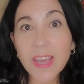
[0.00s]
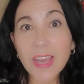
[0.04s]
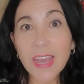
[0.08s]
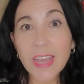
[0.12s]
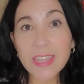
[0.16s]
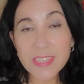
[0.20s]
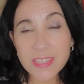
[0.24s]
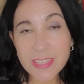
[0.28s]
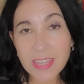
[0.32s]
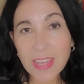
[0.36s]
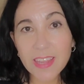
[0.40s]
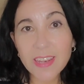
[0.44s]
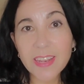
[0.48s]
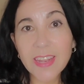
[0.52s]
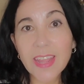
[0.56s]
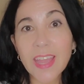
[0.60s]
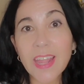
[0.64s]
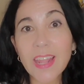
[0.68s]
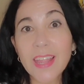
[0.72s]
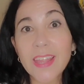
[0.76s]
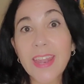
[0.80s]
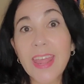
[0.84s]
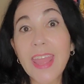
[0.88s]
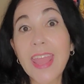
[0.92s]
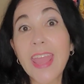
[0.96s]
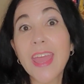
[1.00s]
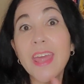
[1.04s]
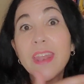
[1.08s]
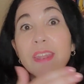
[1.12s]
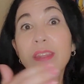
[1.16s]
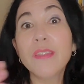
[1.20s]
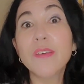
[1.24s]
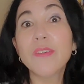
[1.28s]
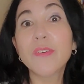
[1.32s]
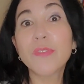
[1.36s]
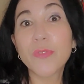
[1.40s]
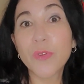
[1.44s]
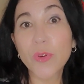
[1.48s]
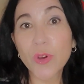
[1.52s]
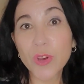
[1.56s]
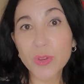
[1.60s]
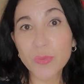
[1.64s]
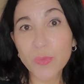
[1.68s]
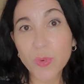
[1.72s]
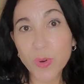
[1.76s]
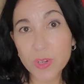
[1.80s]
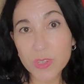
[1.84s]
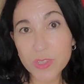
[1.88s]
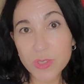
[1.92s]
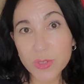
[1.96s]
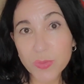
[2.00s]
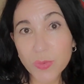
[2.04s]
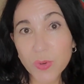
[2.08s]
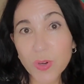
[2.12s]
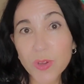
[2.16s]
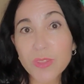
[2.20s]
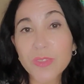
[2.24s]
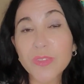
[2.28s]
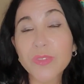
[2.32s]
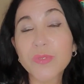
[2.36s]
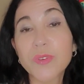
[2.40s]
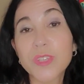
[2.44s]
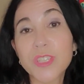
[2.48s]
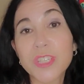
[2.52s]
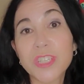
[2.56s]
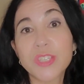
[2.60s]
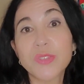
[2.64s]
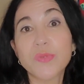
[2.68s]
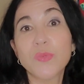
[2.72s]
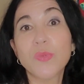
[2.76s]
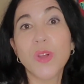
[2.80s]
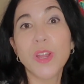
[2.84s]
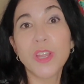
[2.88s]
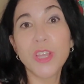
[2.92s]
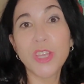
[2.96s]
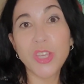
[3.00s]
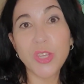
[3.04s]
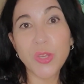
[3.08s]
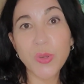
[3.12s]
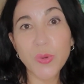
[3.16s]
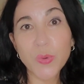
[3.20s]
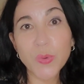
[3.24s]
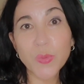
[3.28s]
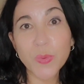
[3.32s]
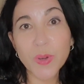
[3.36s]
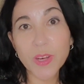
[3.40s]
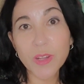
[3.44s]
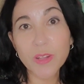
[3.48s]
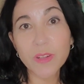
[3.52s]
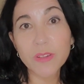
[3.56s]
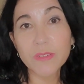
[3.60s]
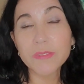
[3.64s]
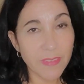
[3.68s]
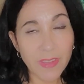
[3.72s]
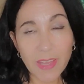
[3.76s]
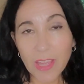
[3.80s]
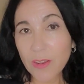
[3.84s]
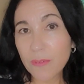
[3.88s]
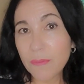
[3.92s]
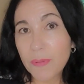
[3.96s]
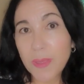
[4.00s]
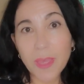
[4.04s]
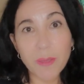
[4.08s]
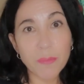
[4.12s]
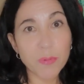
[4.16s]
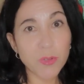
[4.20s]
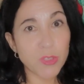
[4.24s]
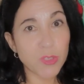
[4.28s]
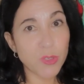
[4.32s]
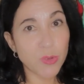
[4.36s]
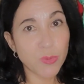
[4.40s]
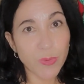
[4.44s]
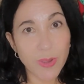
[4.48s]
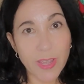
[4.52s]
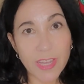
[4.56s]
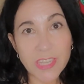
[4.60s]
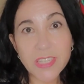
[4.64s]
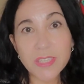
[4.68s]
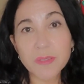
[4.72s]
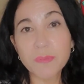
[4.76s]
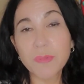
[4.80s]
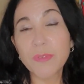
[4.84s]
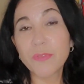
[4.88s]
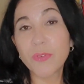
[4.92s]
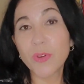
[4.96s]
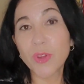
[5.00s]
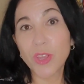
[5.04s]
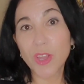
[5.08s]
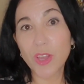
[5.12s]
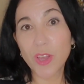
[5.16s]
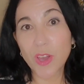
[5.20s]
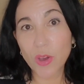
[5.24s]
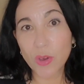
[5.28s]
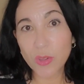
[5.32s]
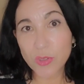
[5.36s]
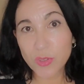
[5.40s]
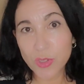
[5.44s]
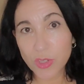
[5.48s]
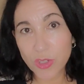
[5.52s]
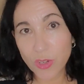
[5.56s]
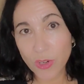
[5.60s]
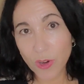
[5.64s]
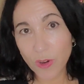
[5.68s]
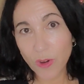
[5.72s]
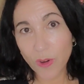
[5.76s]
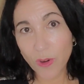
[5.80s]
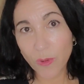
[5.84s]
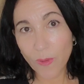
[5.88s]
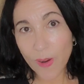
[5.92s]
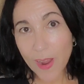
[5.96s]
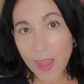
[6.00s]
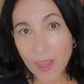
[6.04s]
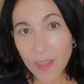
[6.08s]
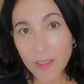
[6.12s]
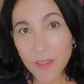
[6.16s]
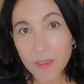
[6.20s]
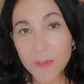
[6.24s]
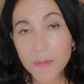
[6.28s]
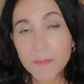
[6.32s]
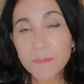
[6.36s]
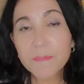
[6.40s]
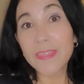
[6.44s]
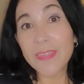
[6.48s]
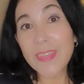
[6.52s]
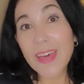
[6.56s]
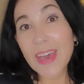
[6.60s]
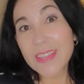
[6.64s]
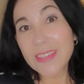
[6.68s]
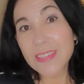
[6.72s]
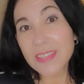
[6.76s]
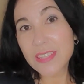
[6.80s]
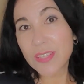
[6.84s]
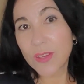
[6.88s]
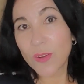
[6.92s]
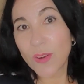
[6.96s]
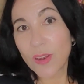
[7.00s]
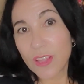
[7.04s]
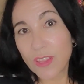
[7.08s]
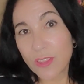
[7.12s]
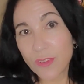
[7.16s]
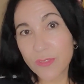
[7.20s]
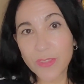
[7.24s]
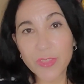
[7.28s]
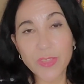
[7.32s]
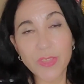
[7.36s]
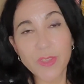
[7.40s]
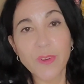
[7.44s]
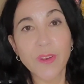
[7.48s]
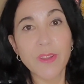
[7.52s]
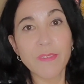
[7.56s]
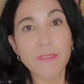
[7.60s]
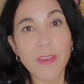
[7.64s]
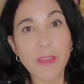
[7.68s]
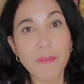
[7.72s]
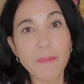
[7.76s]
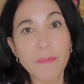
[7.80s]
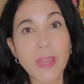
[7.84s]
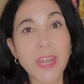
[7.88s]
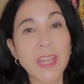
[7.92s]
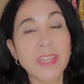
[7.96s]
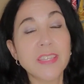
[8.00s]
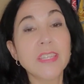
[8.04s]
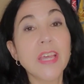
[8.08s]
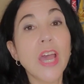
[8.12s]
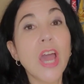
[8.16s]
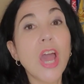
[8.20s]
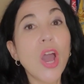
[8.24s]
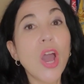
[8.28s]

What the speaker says: at Staten Island and Fort Wordsworth, which is where you will kind of be able to rest before you go to your corral. That's 30 to 35 minutes.